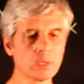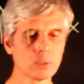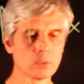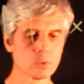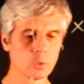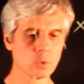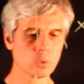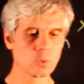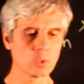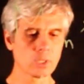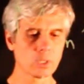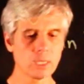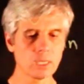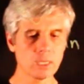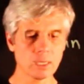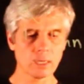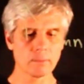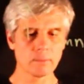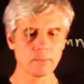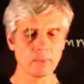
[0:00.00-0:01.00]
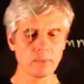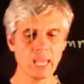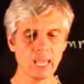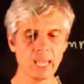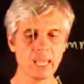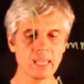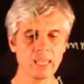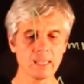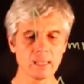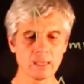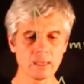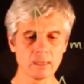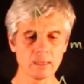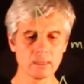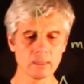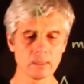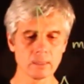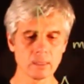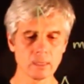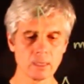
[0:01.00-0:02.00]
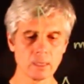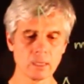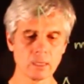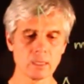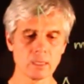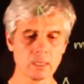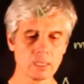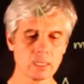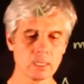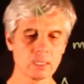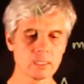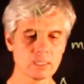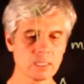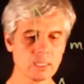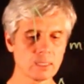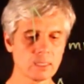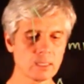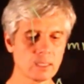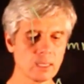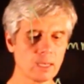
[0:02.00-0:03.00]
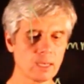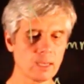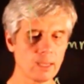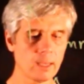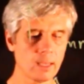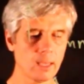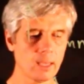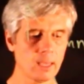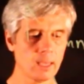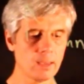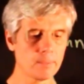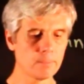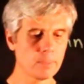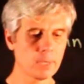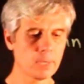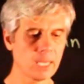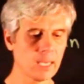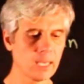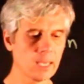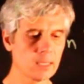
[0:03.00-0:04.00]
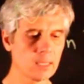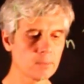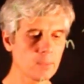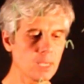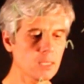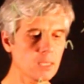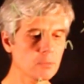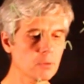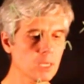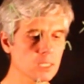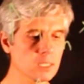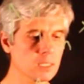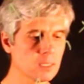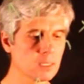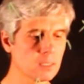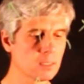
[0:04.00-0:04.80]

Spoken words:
So here A is an m by n matrix.